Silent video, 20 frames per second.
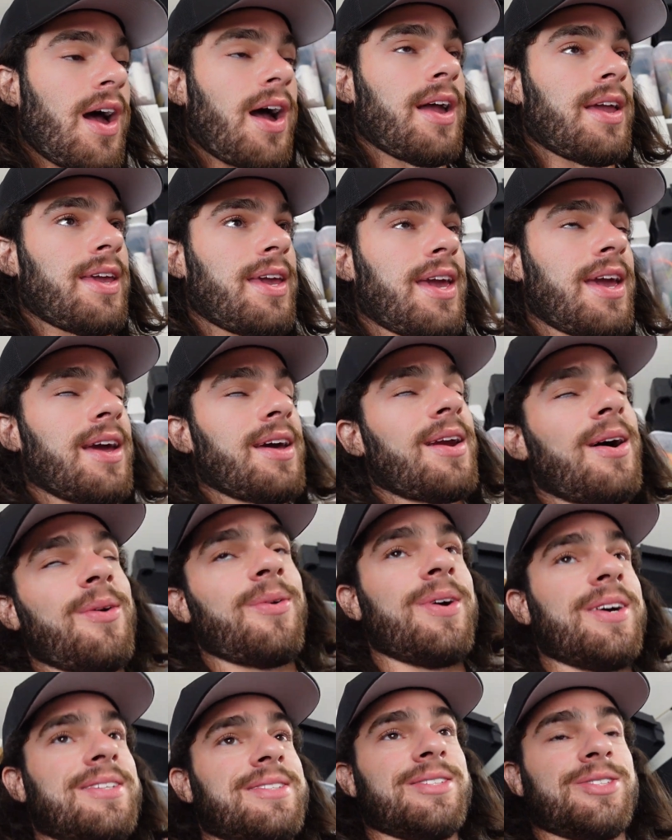I
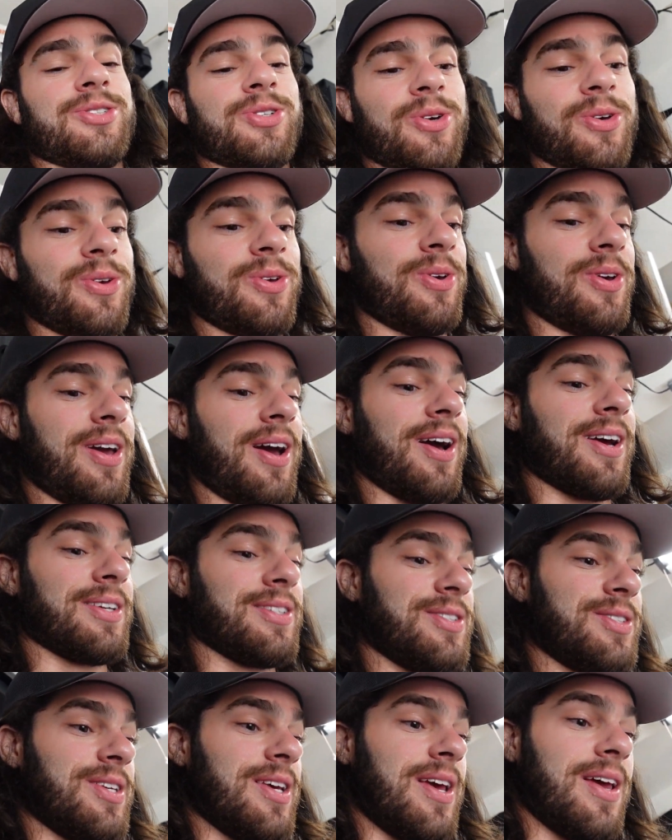cannot wait to show you
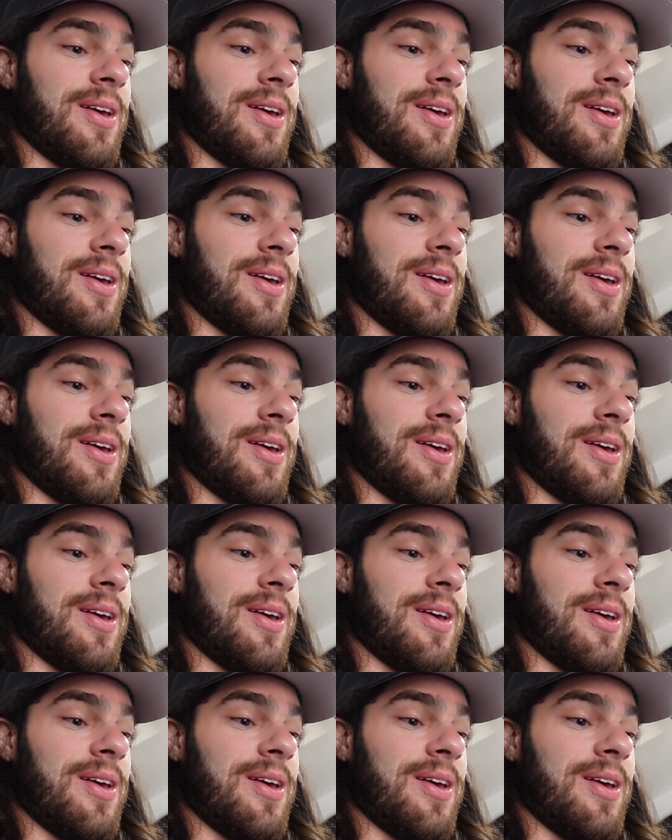guys